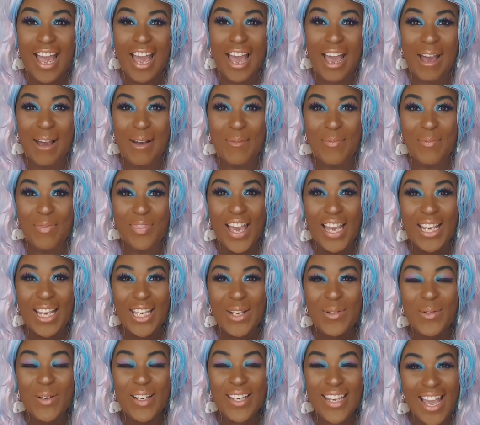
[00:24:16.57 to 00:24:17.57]

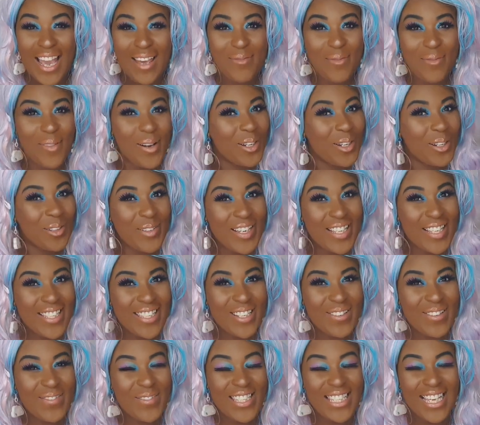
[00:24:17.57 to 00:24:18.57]
Thank you again,
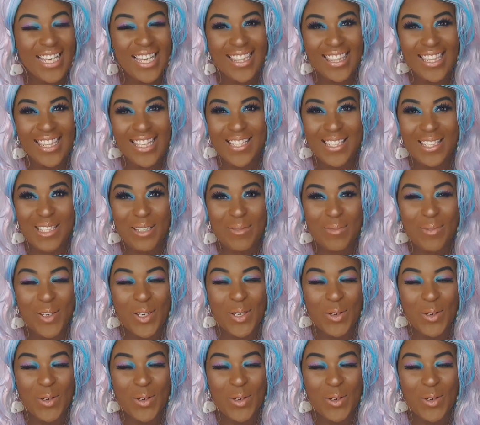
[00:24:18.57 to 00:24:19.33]
Margarita, for sending these to me.